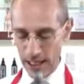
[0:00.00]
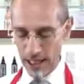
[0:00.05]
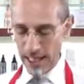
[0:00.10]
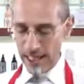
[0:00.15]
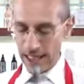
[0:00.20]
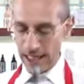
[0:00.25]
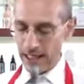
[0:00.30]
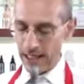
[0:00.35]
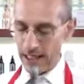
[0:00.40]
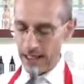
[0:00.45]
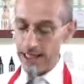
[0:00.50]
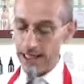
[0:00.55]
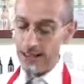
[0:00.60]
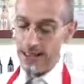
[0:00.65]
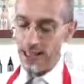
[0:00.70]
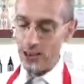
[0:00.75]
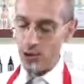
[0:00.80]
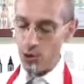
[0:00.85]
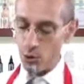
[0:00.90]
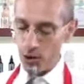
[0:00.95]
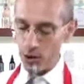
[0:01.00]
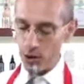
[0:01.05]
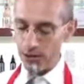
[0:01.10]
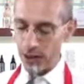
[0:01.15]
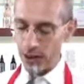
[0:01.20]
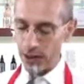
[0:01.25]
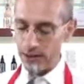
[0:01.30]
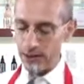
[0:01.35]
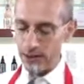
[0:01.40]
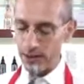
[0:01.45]
And then you will
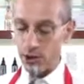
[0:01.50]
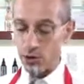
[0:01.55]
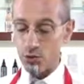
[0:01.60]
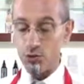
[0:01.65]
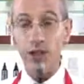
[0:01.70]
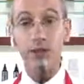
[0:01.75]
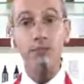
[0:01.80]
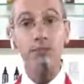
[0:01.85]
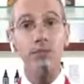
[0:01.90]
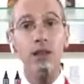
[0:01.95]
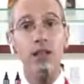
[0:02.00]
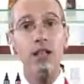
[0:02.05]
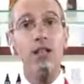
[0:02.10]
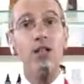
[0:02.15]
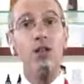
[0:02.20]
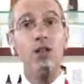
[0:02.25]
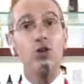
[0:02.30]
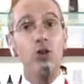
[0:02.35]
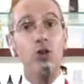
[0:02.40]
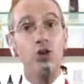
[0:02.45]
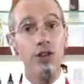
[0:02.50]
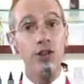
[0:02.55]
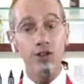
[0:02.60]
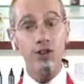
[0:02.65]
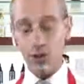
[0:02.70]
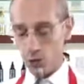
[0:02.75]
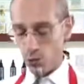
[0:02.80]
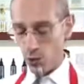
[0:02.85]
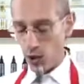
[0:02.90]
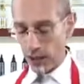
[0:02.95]
find the rim. So this
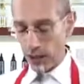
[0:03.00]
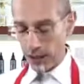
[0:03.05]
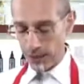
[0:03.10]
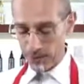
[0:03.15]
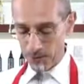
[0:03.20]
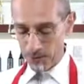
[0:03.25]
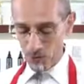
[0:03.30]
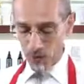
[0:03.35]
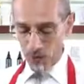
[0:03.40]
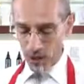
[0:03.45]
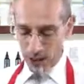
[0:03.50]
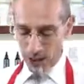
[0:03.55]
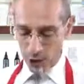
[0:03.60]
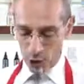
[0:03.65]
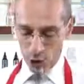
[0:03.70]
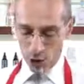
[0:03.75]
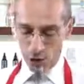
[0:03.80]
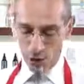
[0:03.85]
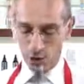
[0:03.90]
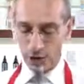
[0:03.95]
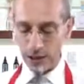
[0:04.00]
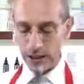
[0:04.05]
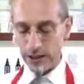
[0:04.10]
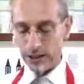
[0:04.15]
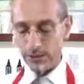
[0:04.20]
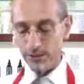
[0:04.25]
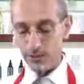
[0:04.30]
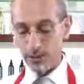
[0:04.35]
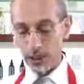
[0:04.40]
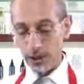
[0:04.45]
is why a good drink
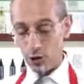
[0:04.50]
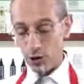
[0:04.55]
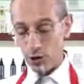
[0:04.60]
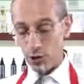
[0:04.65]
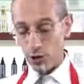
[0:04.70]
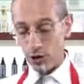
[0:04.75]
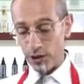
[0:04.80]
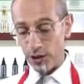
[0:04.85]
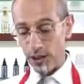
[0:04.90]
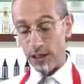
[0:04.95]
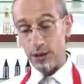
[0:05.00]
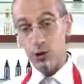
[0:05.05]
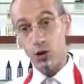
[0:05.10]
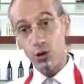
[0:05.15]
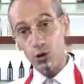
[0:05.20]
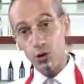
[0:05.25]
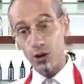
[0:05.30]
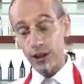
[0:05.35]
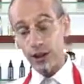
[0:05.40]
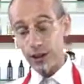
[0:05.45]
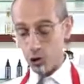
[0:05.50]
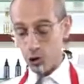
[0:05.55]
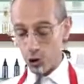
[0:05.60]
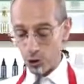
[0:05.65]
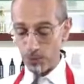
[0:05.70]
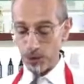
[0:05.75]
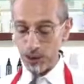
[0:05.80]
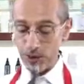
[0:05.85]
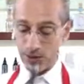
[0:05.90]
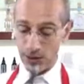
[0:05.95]
should
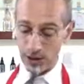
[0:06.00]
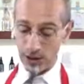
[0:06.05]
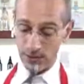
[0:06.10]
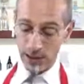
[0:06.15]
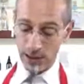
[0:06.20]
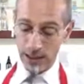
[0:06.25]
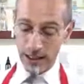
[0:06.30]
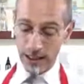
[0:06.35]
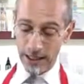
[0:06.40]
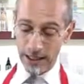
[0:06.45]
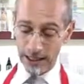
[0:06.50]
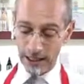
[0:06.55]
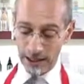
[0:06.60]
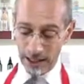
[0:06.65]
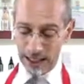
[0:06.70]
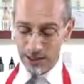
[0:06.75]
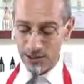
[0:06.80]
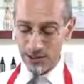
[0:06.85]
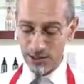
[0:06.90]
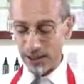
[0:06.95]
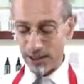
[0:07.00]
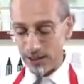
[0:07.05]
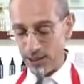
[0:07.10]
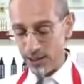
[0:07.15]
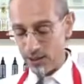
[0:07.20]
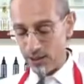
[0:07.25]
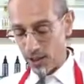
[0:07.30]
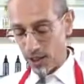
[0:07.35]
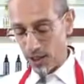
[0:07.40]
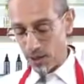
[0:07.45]
be served in a glass like
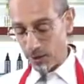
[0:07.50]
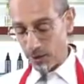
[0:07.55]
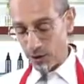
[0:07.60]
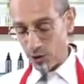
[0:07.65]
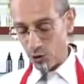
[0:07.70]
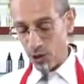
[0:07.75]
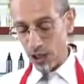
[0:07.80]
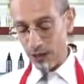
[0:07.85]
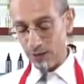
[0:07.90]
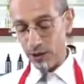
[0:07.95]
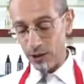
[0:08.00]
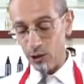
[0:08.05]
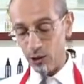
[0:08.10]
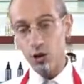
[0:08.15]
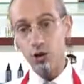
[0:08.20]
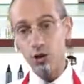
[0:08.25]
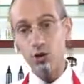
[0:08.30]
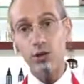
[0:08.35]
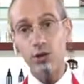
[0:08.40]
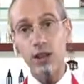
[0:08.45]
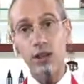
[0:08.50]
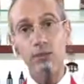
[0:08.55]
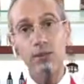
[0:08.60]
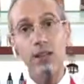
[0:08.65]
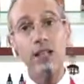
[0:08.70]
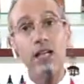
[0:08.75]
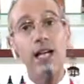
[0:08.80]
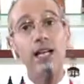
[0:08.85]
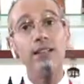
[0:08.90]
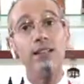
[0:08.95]
this, because you have a good rim
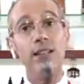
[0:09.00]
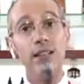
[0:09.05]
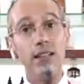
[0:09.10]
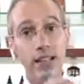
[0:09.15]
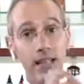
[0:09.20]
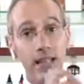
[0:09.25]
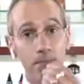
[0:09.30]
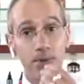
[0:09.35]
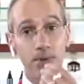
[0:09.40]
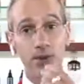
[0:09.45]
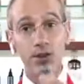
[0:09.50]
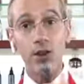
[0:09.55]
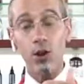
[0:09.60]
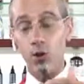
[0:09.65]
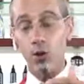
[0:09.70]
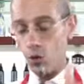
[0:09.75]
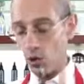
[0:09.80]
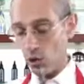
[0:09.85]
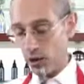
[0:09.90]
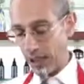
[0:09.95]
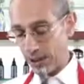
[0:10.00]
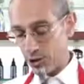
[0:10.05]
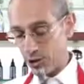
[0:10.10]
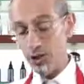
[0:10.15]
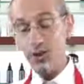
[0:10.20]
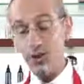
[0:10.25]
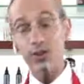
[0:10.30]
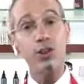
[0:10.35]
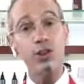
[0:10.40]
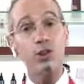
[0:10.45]
and the lips will
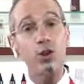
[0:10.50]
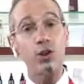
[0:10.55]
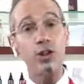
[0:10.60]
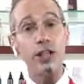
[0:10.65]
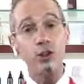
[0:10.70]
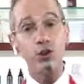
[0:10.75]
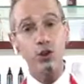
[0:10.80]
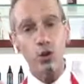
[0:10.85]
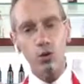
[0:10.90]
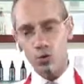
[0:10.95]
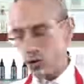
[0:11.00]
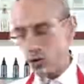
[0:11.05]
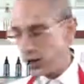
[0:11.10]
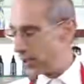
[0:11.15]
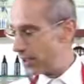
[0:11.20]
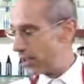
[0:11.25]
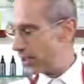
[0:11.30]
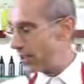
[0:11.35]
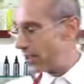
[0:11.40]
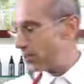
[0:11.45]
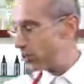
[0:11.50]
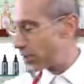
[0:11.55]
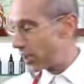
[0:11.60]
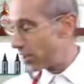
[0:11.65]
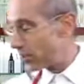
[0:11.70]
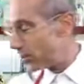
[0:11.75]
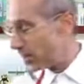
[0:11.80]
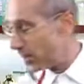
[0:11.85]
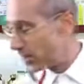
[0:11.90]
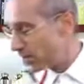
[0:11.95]
actually sit on it. So really
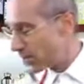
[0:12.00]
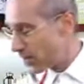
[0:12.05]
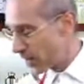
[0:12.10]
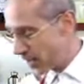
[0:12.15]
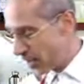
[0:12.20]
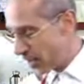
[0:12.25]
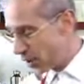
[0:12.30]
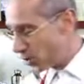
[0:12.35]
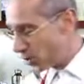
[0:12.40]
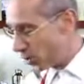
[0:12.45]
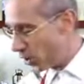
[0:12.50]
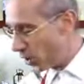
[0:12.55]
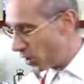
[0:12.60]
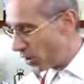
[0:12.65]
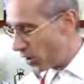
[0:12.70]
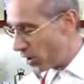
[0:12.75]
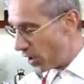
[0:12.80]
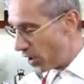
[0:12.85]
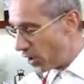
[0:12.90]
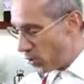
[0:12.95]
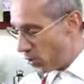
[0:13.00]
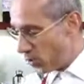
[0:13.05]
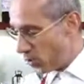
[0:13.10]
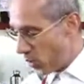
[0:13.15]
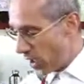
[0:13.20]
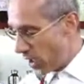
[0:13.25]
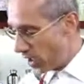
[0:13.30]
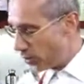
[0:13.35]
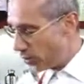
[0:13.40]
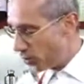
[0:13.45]
interesting. So
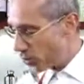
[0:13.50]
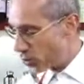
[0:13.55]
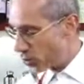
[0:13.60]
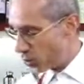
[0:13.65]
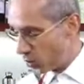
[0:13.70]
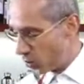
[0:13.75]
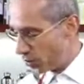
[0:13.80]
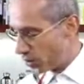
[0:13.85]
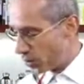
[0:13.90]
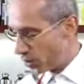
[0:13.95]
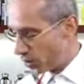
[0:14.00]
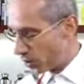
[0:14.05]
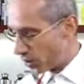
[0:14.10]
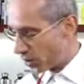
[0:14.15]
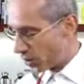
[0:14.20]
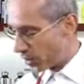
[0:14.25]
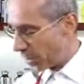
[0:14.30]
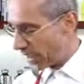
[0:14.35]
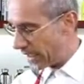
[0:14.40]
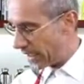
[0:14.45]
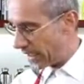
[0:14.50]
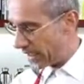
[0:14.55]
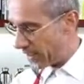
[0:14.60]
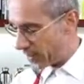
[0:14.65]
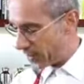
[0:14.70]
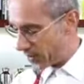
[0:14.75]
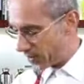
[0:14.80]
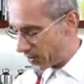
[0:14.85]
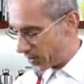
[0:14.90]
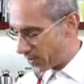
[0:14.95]
when you choose your glass,